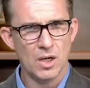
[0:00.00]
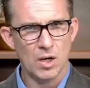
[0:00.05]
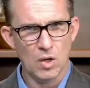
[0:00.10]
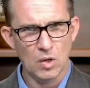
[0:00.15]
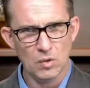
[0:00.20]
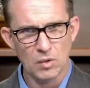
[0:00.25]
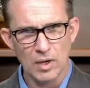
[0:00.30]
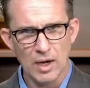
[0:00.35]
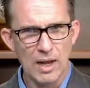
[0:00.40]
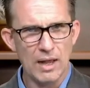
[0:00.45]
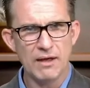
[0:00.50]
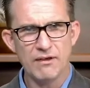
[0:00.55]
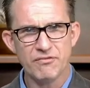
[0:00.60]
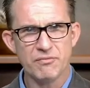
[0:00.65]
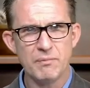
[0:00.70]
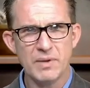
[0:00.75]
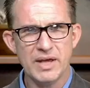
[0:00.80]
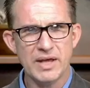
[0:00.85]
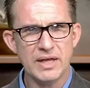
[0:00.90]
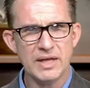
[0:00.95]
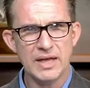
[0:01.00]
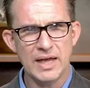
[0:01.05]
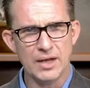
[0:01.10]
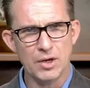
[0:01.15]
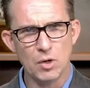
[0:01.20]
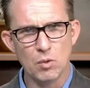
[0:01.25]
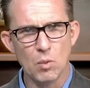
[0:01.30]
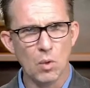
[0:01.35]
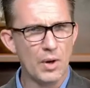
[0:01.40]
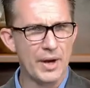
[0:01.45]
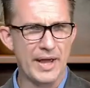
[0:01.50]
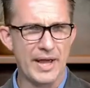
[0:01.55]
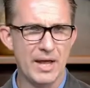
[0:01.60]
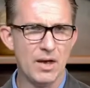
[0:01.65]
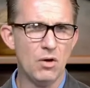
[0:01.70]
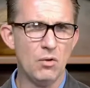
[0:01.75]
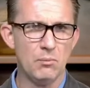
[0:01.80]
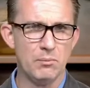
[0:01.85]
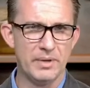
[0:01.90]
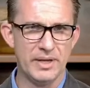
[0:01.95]
who love me and who want to
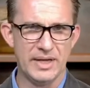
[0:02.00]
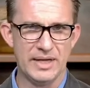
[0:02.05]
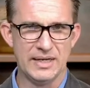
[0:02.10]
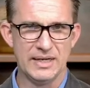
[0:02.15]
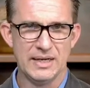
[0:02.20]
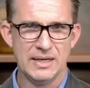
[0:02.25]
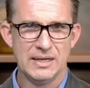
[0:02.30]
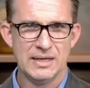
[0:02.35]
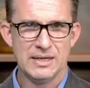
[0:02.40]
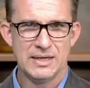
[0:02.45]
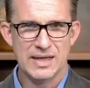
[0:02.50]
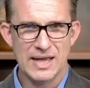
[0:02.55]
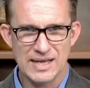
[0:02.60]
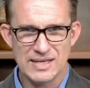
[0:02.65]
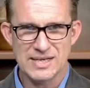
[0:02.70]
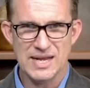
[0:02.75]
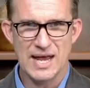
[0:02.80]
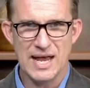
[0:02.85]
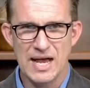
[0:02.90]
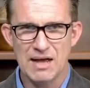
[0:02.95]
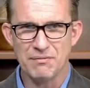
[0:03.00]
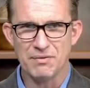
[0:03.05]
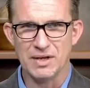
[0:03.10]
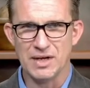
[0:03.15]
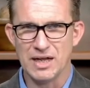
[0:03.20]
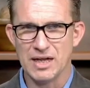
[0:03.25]
help me get to heaven.